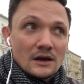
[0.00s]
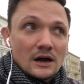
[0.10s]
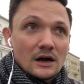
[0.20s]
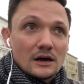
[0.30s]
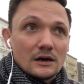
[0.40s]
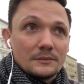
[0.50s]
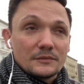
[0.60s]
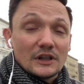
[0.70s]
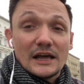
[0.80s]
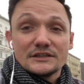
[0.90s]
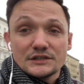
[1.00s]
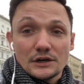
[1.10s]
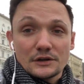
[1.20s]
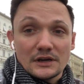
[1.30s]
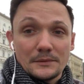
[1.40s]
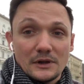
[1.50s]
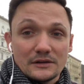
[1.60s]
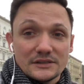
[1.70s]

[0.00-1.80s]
Glad that y'all could come along